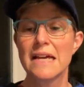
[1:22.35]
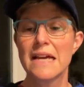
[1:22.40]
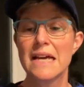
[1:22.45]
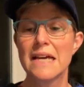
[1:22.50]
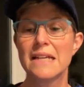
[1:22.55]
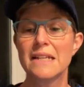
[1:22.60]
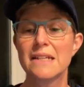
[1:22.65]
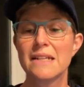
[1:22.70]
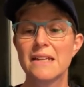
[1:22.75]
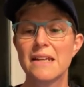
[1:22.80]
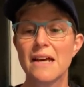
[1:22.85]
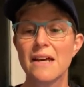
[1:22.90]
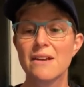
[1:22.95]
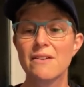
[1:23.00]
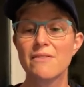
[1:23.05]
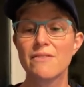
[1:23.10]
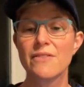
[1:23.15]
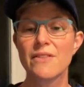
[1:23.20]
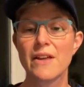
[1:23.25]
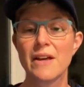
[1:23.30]
and none
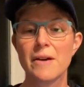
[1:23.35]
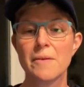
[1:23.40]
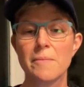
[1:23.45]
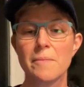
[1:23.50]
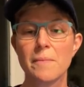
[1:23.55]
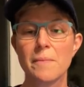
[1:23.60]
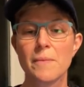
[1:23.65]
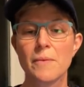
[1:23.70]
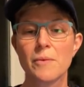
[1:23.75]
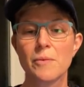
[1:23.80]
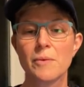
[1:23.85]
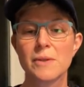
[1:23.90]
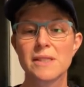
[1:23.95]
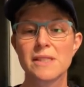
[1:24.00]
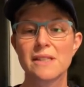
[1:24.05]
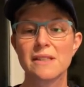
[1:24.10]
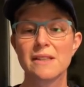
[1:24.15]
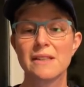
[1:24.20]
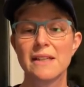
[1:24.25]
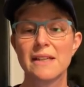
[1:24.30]
of them was
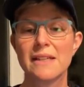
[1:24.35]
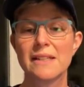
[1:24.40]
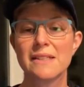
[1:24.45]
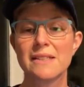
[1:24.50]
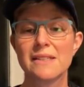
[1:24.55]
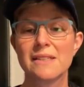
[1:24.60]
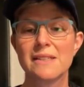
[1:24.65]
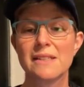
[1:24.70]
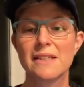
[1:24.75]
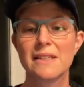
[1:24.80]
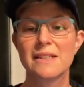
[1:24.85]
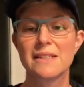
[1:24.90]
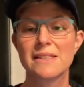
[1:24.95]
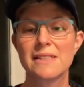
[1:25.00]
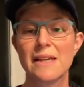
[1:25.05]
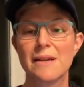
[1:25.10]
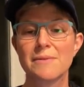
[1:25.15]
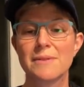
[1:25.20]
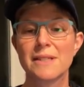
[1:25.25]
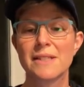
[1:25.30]
cleansed
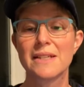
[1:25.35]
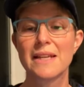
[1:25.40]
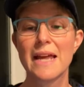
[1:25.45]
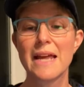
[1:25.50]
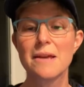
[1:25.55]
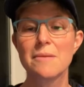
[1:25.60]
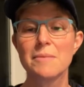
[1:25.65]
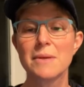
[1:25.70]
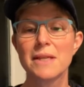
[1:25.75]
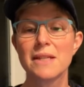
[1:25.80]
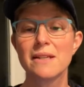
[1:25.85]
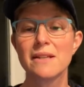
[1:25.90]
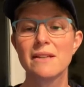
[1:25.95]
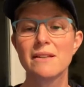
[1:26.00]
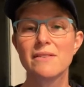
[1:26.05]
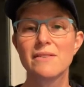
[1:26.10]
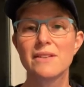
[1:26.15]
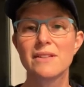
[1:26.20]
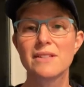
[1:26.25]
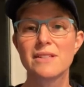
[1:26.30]
except Naaman
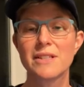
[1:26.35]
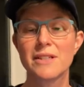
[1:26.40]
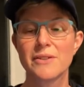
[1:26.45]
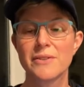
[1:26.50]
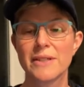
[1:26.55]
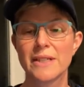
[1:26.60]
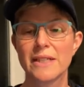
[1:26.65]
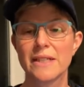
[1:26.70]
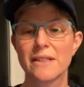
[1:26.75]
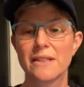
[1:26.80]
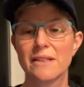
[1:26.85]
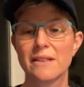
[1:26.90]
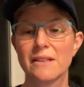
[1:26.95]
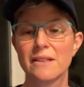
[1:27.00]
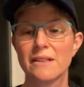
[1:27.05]
the Syrian."